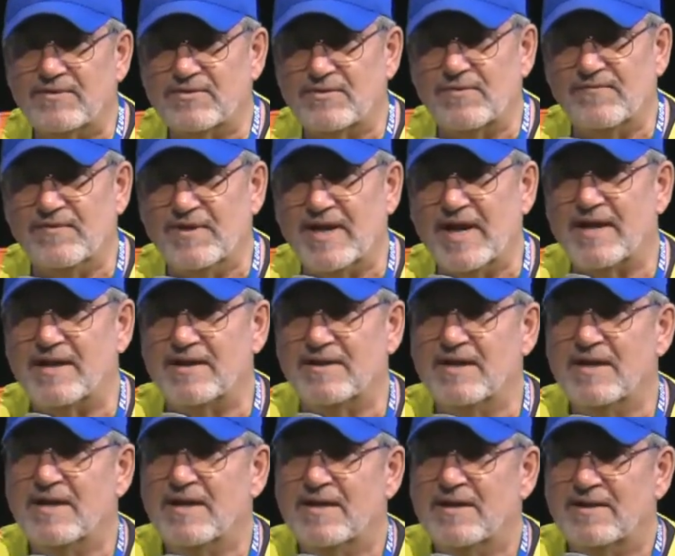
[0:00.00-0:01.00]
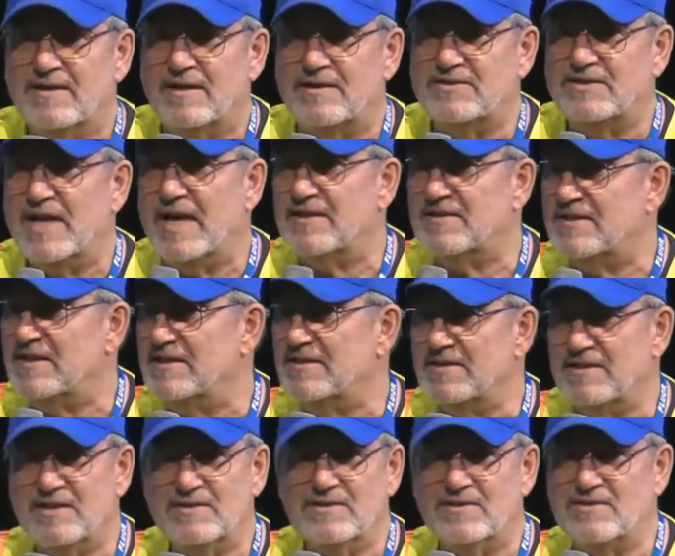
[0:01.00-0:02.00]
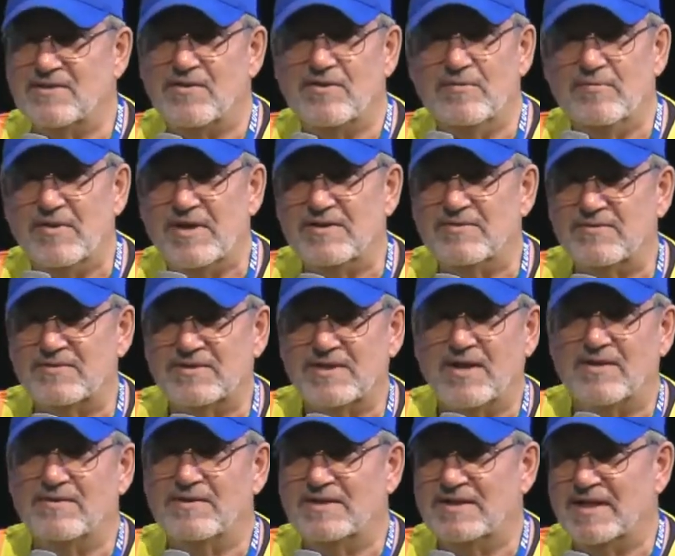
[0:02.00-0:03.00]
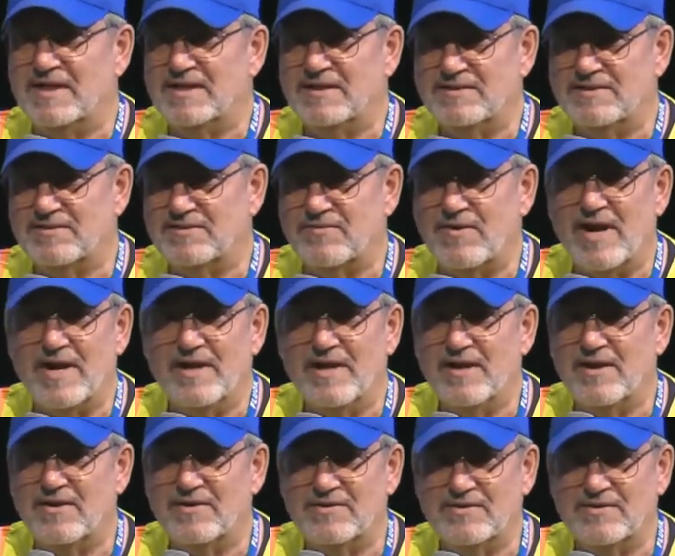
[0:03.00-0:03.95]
So if you got a chance, this is the only place we're selling the tickets is right here.